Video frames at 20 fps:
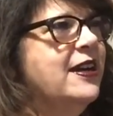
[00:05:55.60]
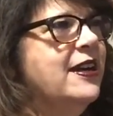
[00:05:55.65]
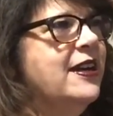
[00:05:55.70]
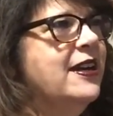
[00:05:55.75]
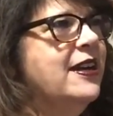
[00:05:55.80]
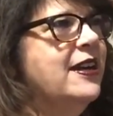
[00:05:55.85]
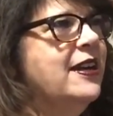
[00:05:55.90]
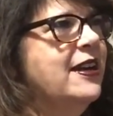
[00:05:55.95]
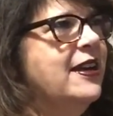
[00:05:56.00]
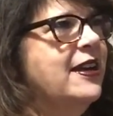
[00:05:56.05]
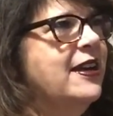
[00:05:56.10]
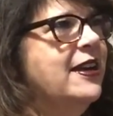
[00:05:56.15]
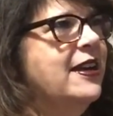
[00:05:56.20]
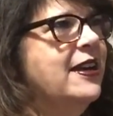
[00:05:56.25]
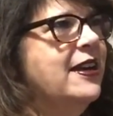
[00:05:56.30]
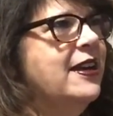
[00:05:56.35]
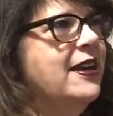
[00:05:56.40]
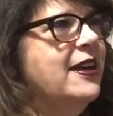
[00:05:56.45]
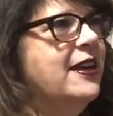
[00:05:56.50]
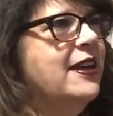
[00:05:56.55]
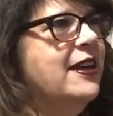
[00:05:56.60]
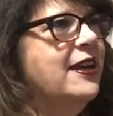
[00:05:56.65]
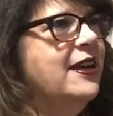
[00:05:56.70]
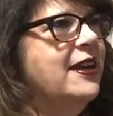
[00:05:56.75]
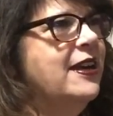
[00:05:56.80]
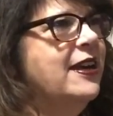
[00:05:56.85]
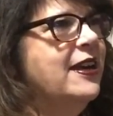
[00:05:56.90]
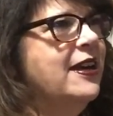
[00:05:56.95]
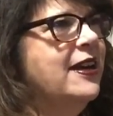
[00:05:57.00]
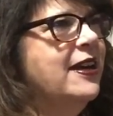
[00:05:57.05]

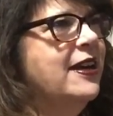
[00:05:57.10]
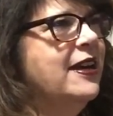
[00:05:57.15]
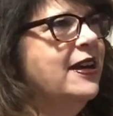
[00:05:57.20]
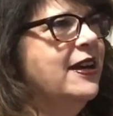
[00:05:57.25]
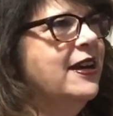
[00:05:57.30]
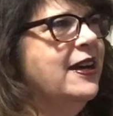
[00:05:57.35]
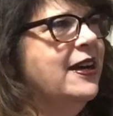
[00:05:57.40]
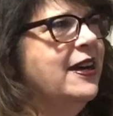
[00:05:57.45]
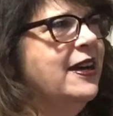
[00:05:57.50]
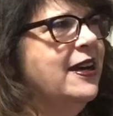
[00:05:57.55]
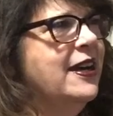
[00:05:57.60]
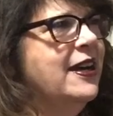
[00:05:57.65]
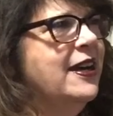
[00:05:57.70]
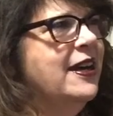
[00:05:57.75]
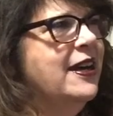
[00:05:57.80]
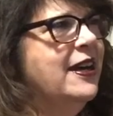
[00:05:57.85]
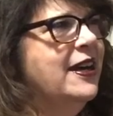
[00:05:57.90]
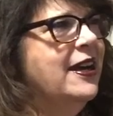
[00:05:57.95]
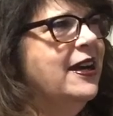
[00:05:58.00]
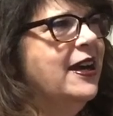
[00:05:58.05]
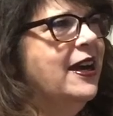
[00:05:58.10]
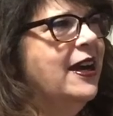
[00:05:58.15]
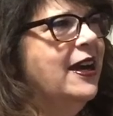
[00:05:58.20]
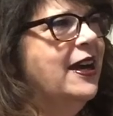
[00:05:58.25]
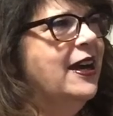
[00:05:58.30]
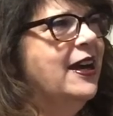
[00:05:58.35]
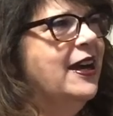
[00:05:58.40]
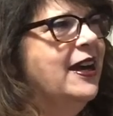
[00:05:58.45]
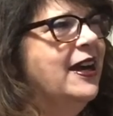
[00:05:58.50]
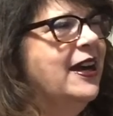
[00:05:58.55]

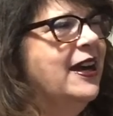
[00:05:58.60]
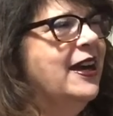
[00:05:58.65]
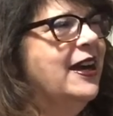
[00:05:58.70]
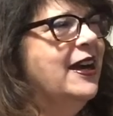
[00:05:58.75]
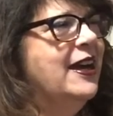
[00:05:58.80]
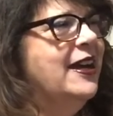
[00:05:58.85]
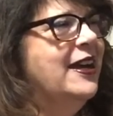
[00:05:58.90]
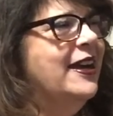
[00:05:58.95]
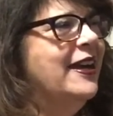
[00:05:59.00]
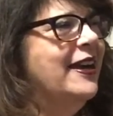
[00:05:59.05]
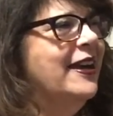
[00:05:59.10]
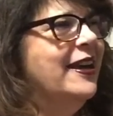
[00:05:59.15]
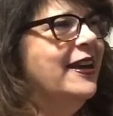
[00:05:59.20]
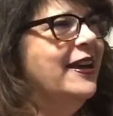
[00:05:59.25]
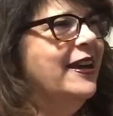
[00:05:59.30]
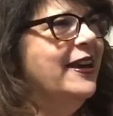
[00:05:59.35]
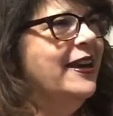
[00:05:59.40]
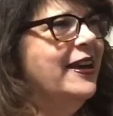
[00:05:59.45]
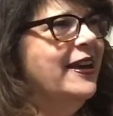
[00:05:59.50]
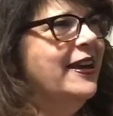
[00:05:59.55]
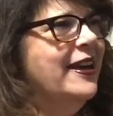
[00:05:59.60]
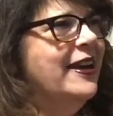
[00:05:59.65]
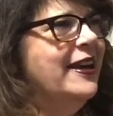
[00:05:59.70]
(silent)